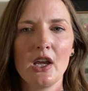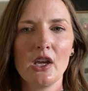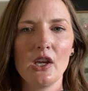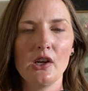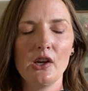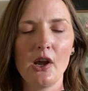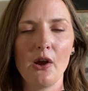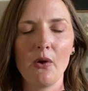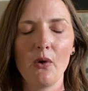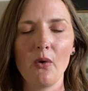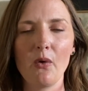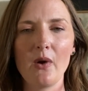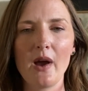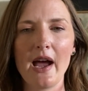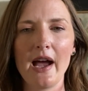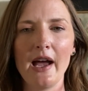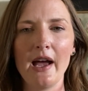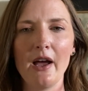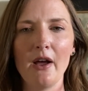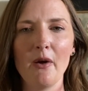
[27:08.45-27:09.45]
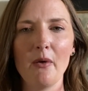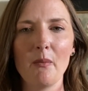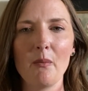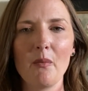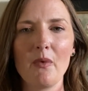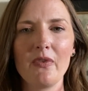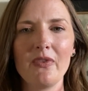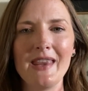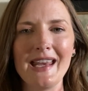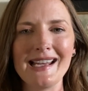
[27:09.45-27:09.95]

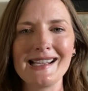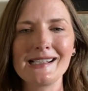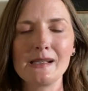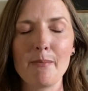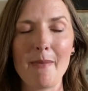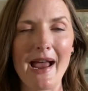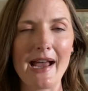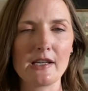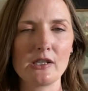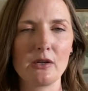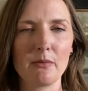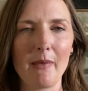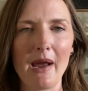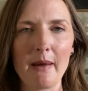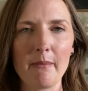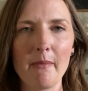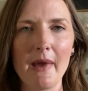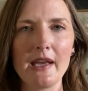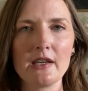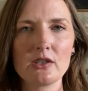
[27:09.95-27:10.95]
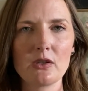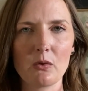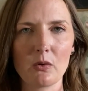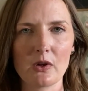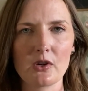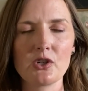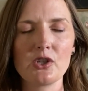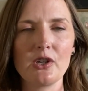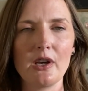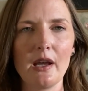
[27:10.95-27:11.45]
This mastermind
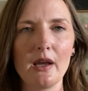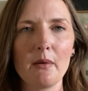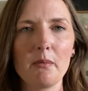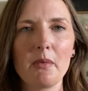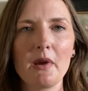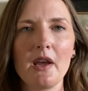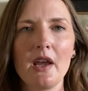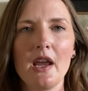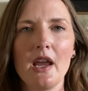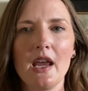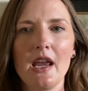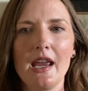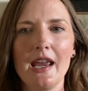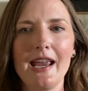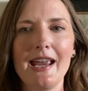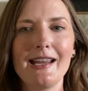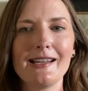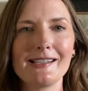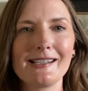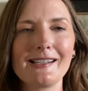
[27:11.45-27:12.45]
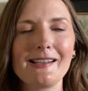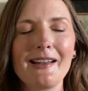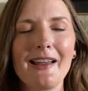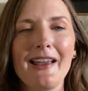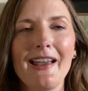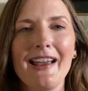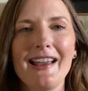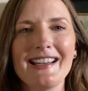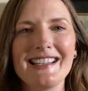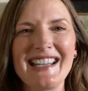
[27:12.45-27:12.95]
mentorship is
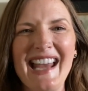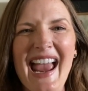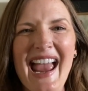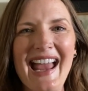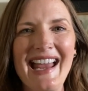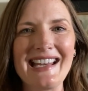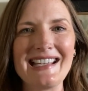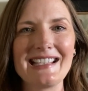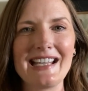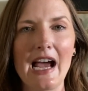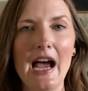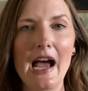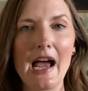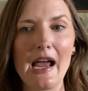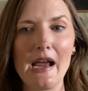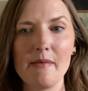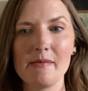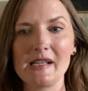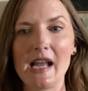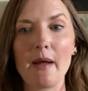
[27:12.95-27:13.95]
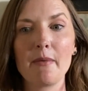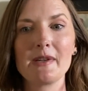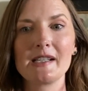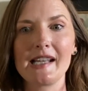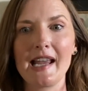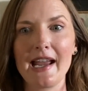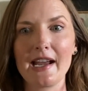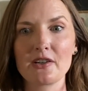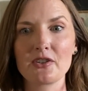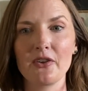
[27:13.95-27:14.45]
10 times, I would
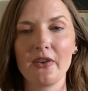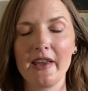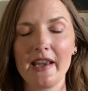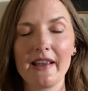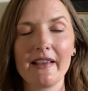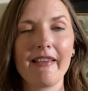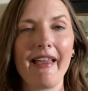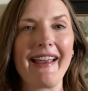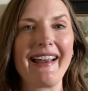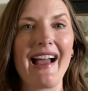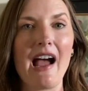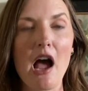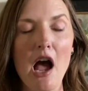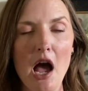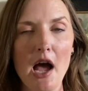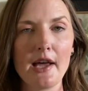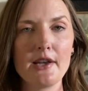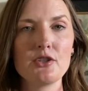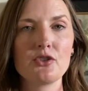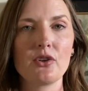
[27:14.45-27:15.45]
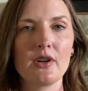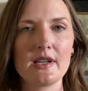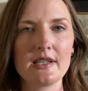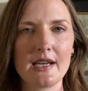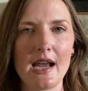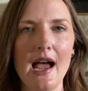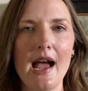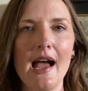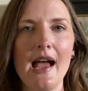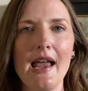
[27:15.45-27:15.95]
say actually like 100
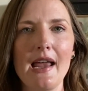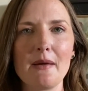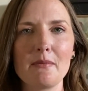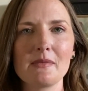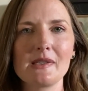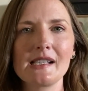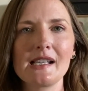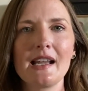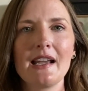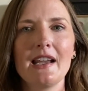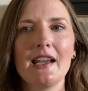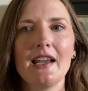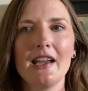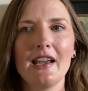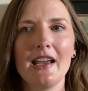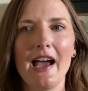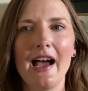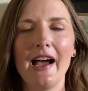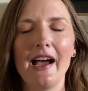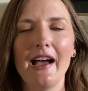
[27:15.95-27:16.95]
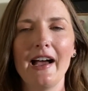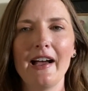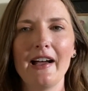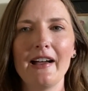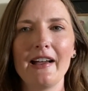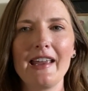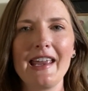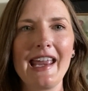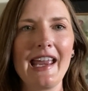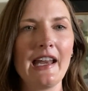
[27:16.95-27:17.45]
times
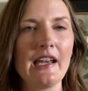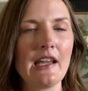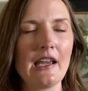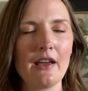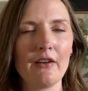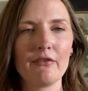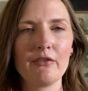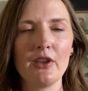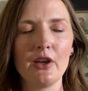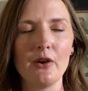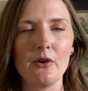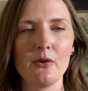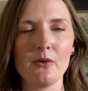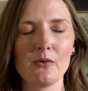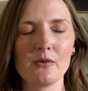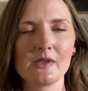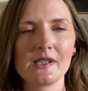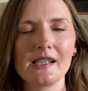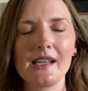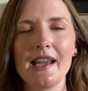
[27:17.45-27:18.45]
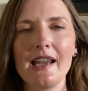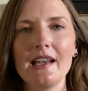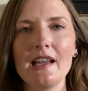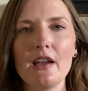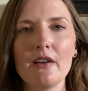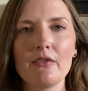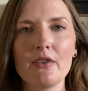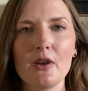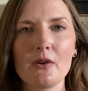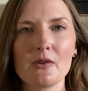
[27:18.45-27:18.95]
any of those
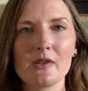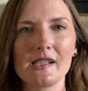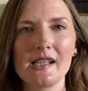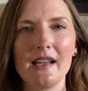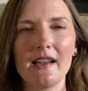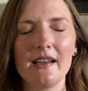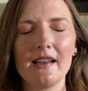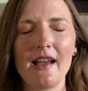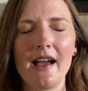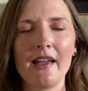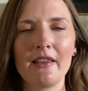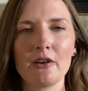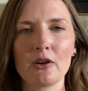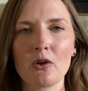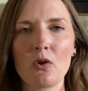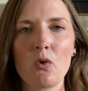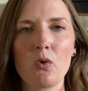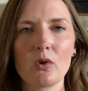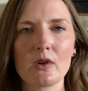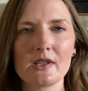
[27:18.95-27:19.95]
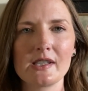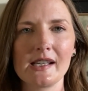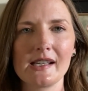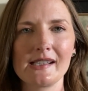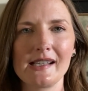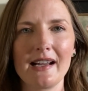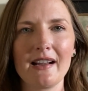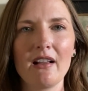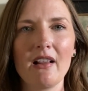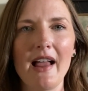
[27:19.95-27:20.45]
other
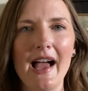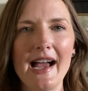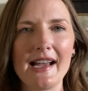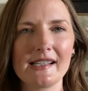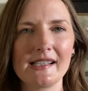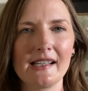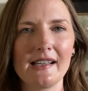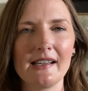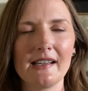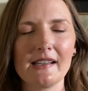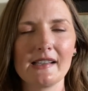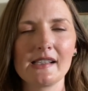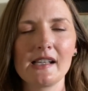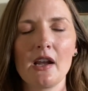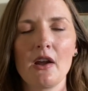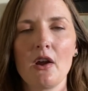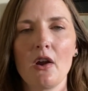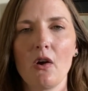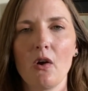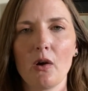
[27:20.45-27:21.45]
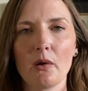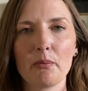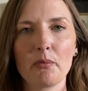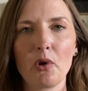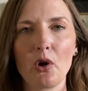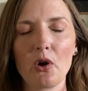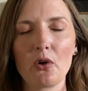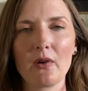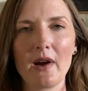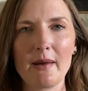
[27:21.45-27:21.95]
courses and classes or
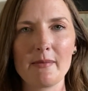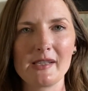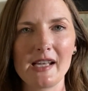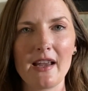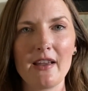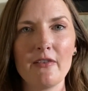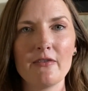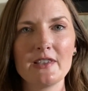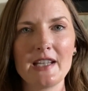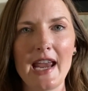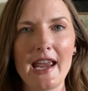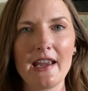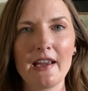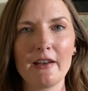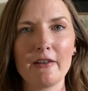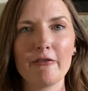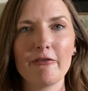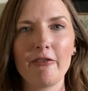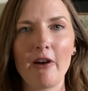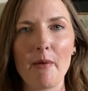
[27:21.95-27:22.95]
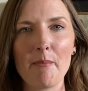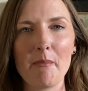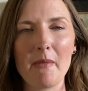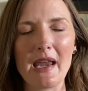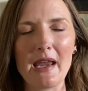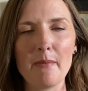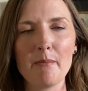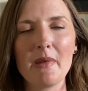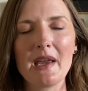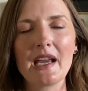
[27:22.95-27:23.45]
programs that you've taken from
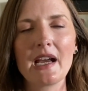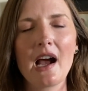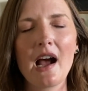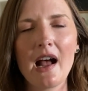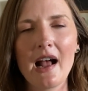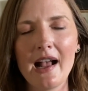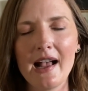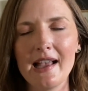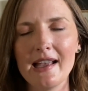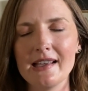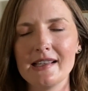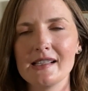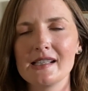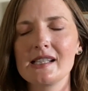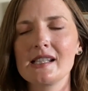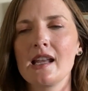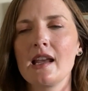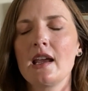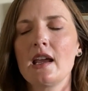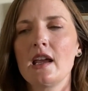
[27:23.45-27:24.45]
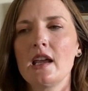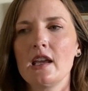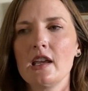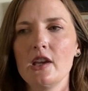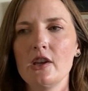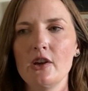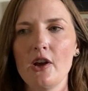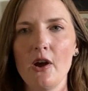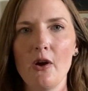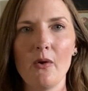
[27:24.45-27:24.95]
me, because
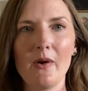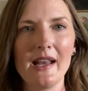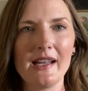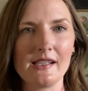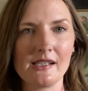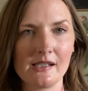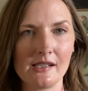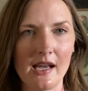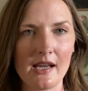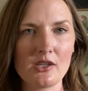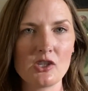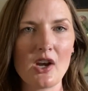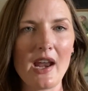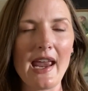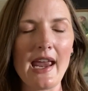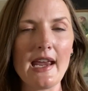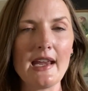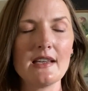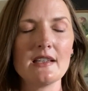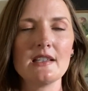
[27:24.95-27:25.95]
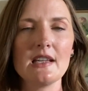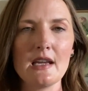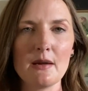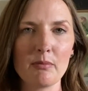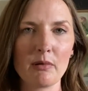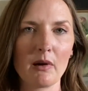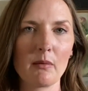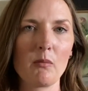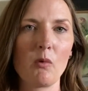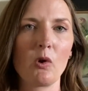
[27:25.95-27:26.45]
it's such a
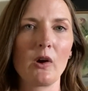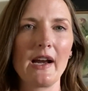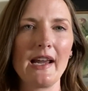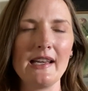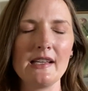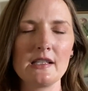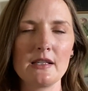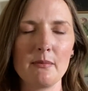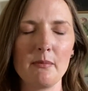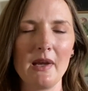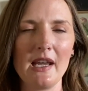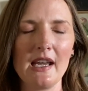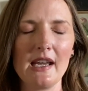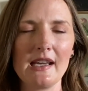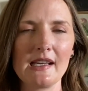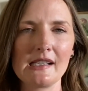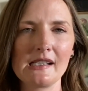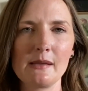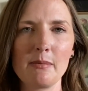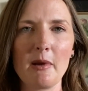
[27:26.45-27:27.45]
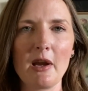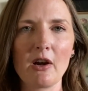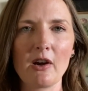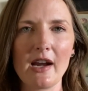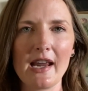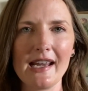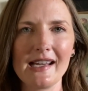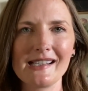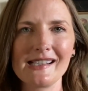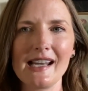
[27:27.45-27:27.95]
deeper, more intimate
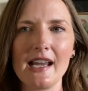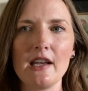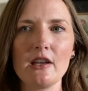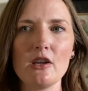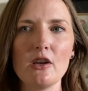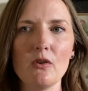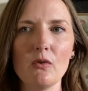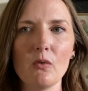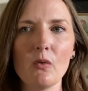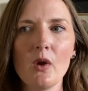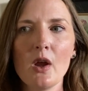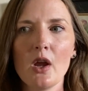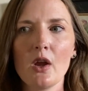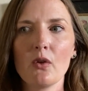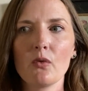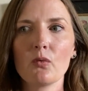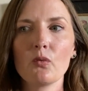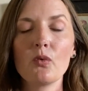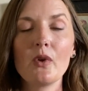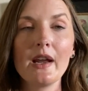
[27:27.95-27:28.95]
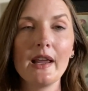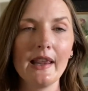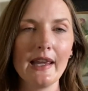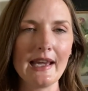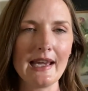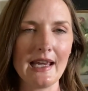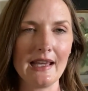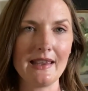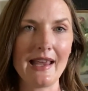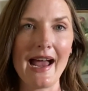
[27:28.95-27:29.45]
experience, and you really
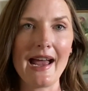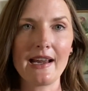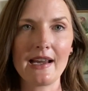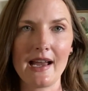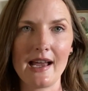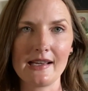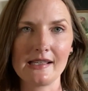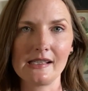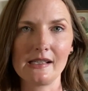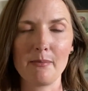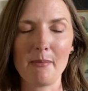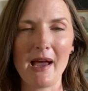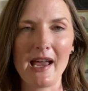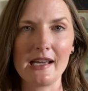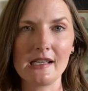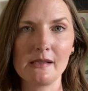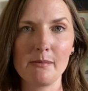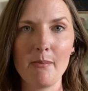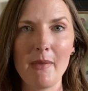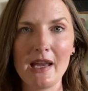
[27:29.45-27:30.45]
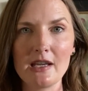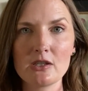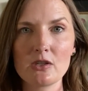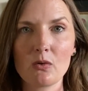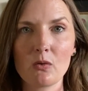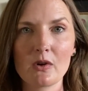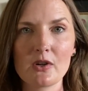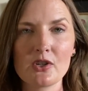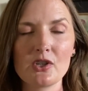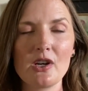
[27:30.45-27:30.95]
get that customized
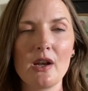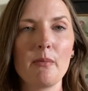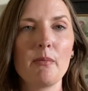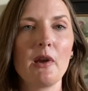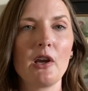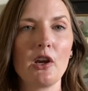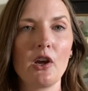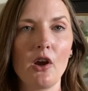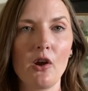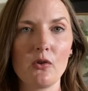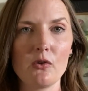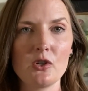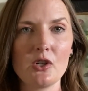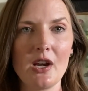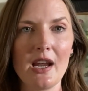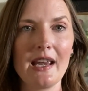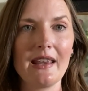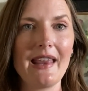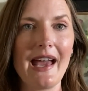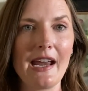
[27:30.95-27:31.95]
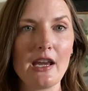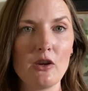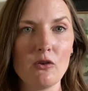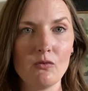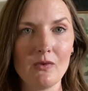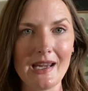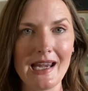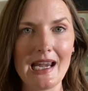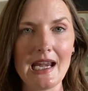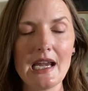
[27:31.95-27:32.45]
mentorship and coaching that you
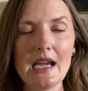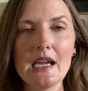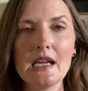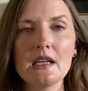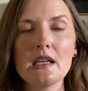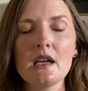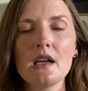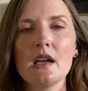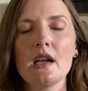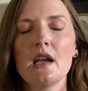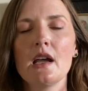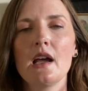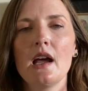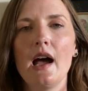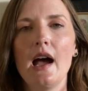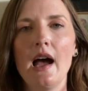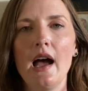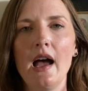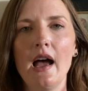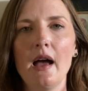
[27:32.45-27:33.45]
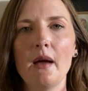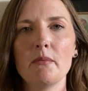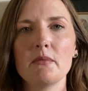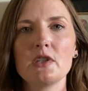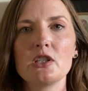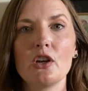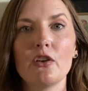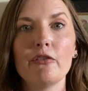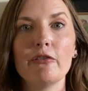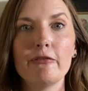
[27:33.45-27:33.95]
need
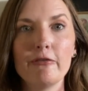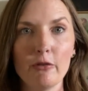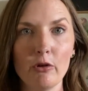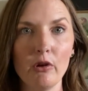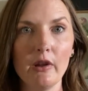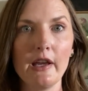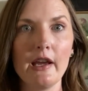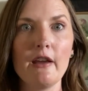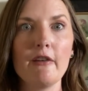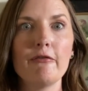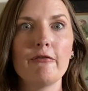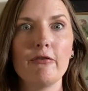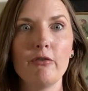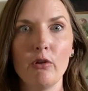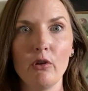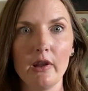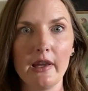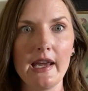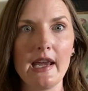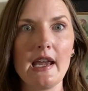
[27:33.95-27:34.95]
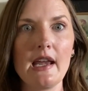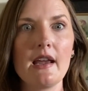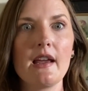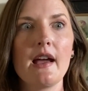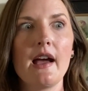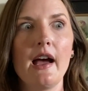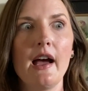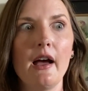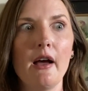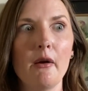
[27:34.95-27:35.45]
to fully
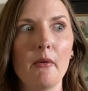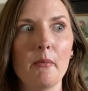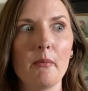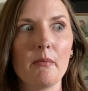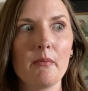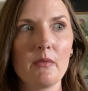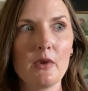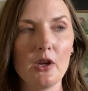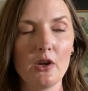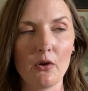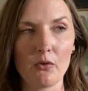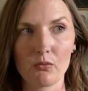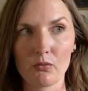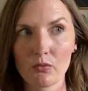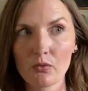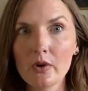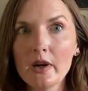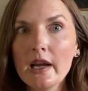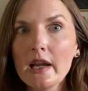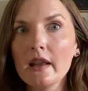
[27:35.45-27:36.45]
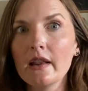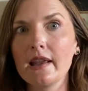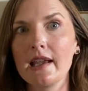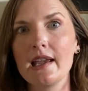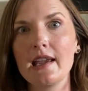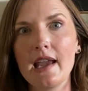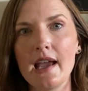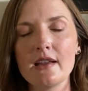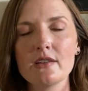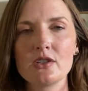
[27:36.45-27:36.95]
really
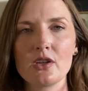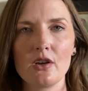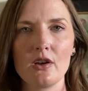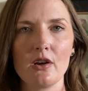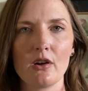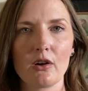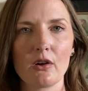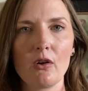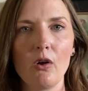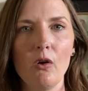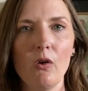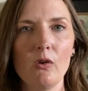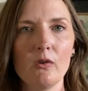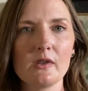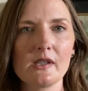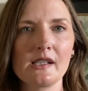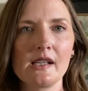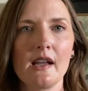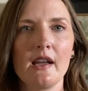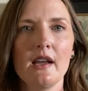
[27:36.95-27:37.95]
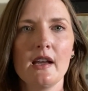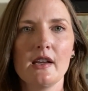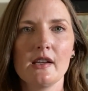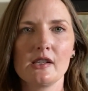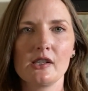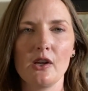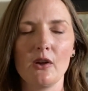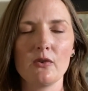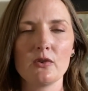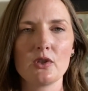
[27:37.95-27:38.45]
get to your goals.
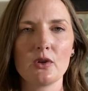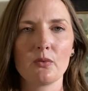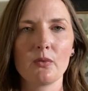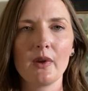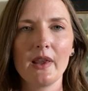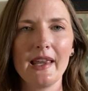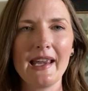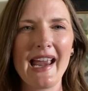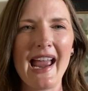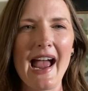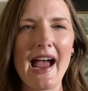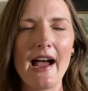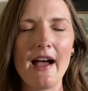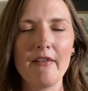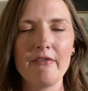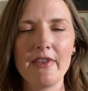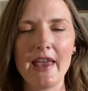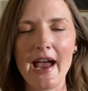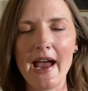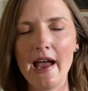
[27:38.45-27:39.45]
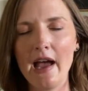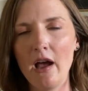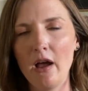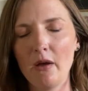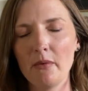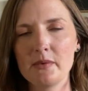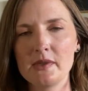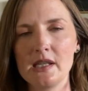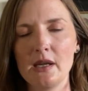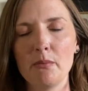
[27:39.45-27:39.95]
So to really have that
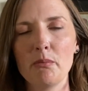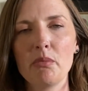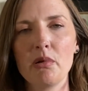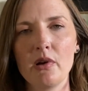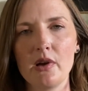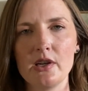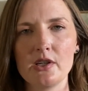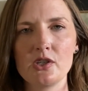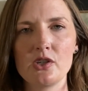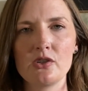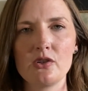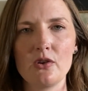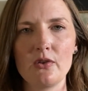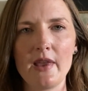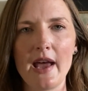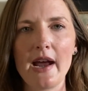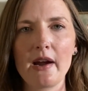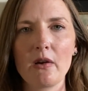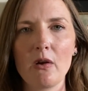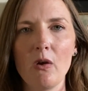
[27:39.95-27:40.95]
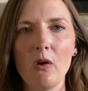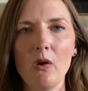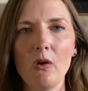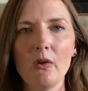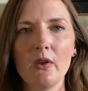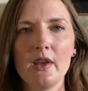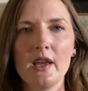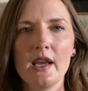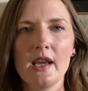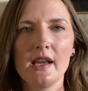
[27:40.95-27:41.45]
help to push to that goal.